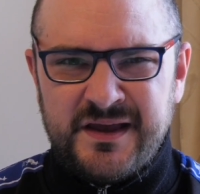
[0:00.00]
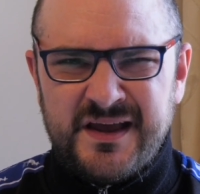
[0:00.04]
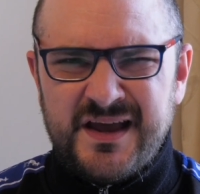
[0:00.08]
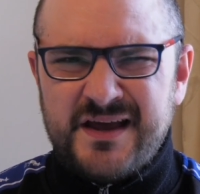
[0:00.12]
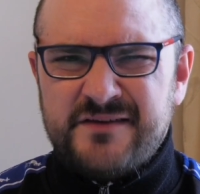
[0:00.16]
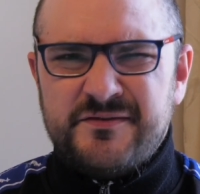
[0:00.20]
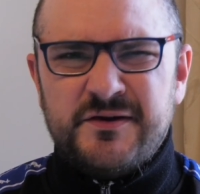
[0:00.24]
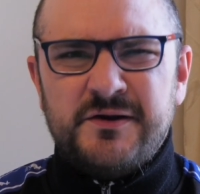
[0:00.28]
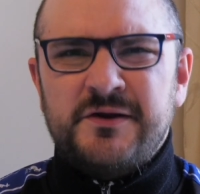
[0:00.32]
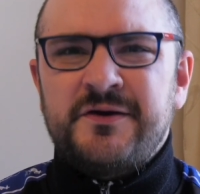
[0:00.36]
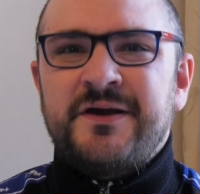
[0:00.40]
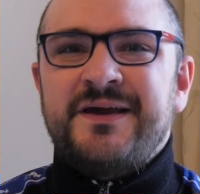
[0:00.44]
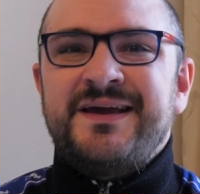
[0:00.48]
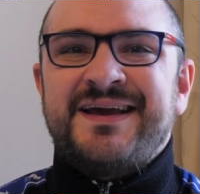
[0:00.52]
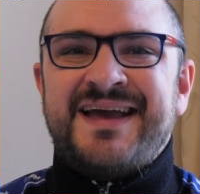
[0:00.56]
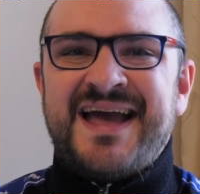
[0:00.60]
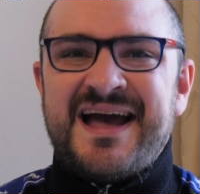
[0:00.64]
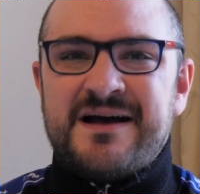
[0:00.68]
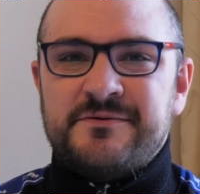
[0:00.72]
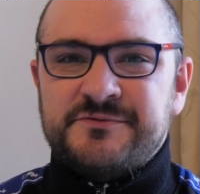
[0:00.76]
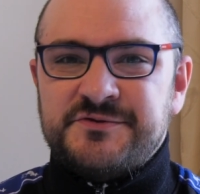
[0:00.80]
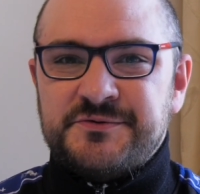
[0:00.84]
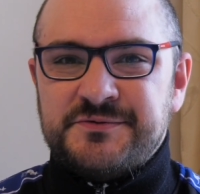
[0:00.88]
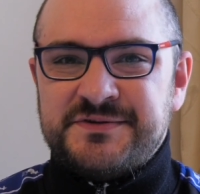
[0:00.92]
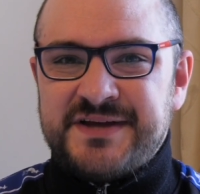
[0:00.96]
If you look at your
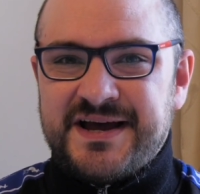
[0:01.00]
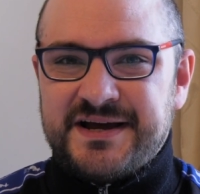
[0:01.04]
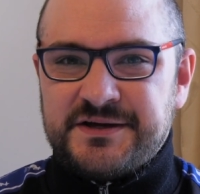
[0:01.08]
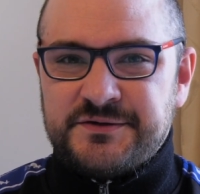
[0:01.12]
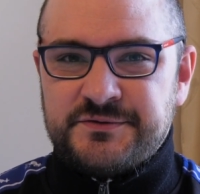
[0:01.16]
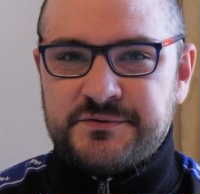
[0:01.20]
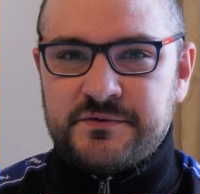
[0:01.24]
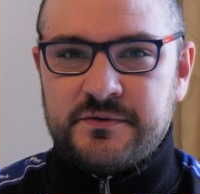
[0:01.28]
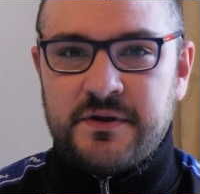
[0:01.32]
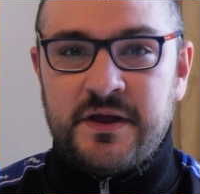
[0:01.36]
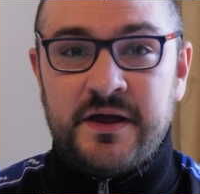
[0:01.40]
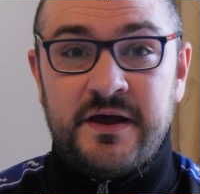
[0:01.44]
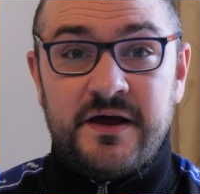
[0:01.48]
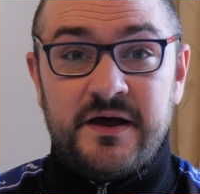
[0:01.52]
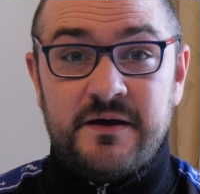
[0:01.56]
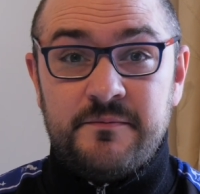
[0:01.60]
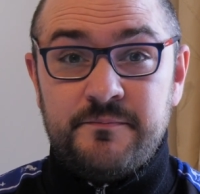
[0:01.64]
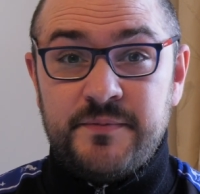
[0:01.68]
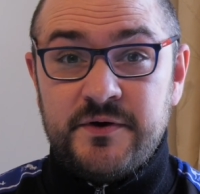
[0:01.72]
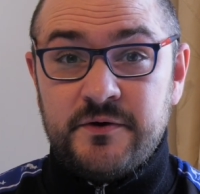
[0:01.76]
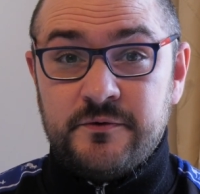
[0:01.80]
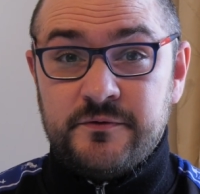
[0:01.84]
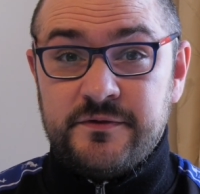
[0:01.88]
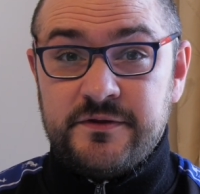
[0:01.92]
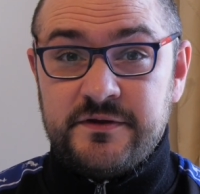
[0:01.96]
council tax
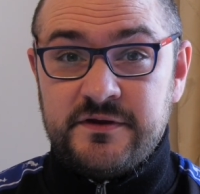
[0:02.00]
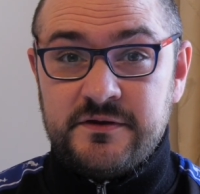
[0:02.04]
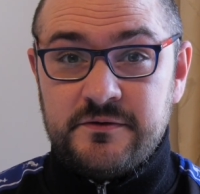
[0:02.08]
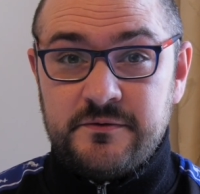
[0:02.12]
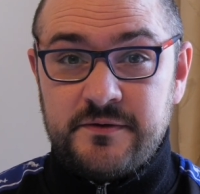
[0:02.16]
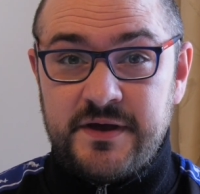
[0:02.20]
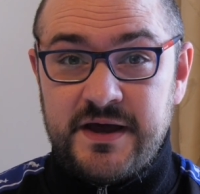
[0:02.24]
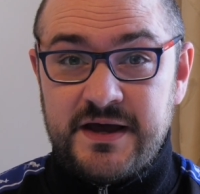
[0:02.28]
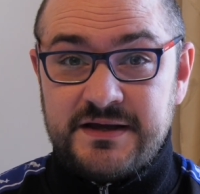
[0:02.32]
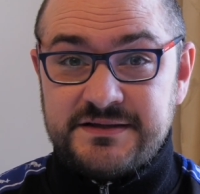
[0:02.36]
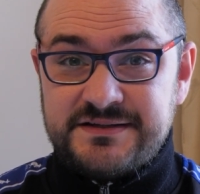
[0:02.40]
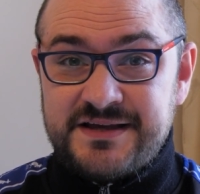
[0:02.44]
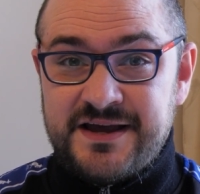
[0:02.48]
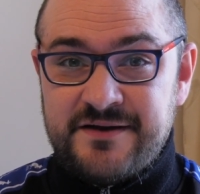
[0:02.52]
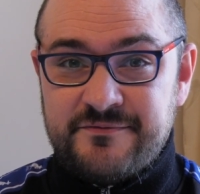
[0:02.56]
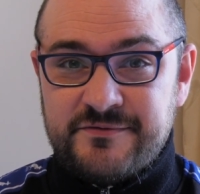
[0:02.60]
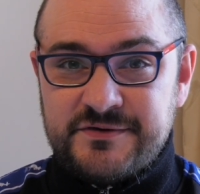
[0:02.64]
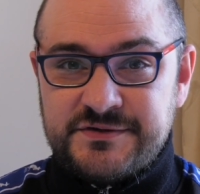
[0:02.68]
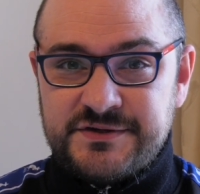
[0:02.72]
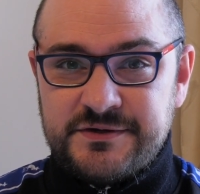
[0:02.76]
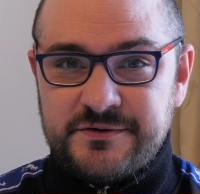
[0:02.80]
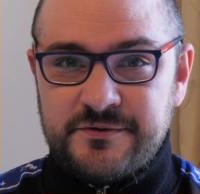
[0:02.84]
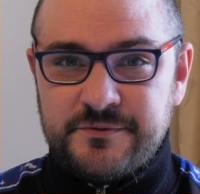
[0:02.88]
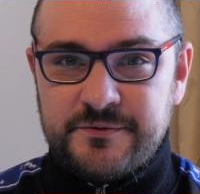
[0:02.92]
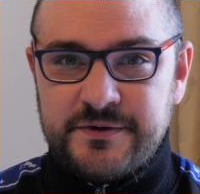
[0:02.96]
bill that you get every
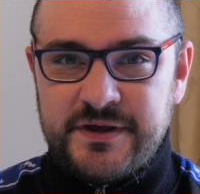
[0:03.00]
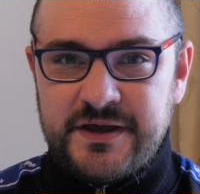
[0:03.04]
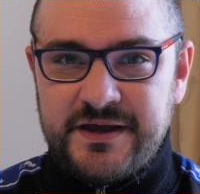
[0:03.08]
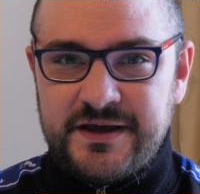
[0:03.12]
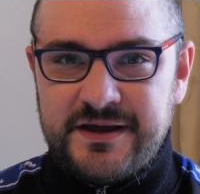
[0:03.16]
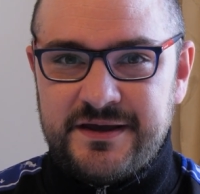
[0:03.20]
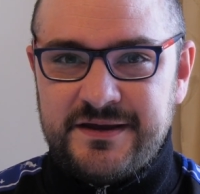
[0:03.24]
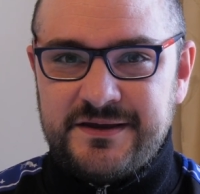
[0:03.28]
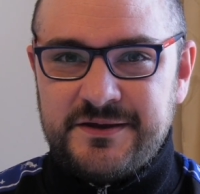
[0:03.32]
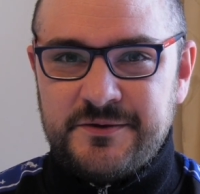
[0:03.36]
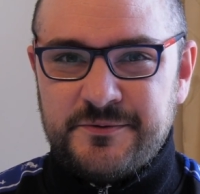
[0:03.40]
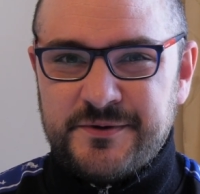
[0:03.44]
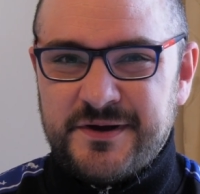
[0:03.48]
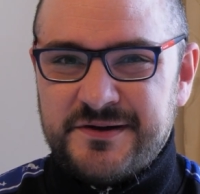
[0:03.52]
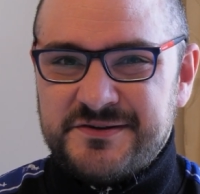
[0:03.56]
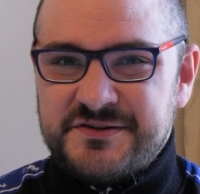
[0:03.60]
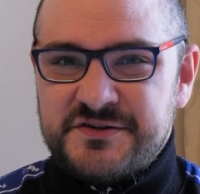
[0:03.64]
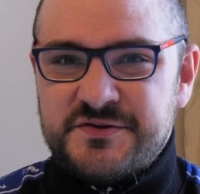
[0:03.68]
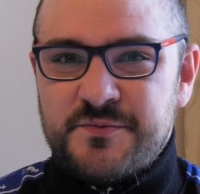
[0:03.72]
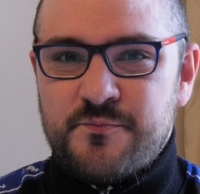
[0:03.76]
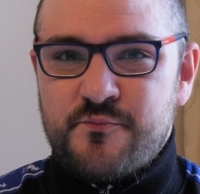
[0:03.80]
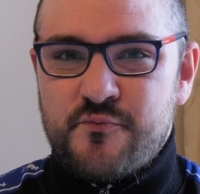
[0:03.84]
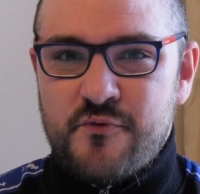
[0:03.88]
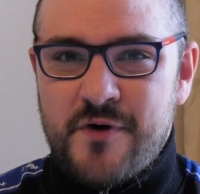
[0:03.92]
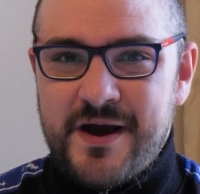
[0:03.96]
single year, you'll notice
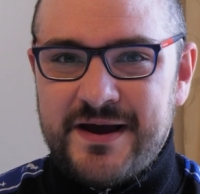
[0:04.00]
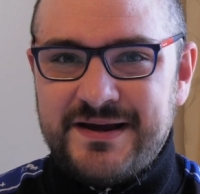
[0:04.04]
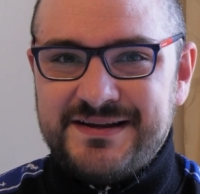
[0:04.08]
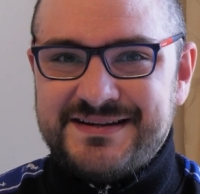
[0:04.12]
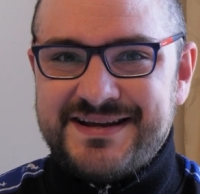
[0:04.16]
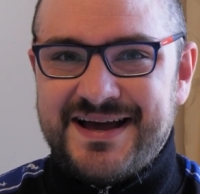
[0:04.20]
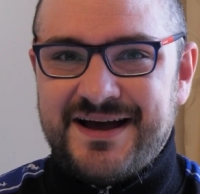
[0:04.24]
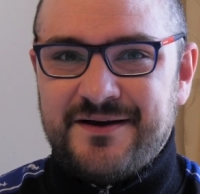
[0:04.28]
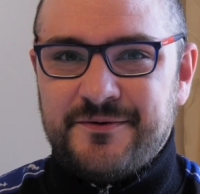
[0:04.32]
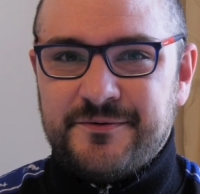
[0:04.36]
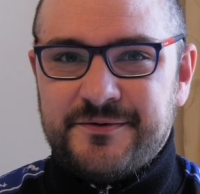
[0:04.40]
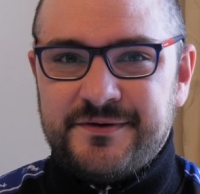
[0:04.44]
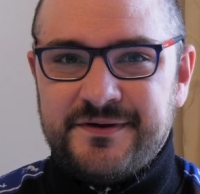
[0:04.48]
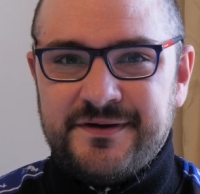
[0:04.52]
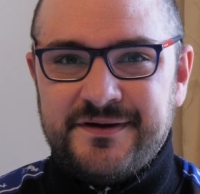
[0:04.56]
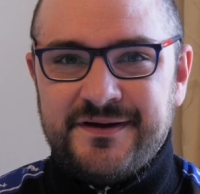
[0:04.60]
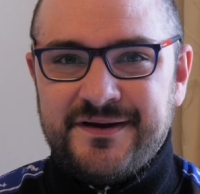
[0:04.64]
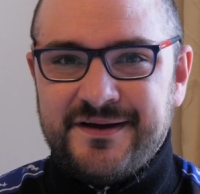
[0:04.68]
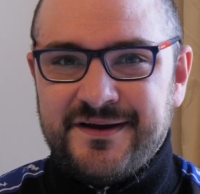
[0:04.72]
a breakdown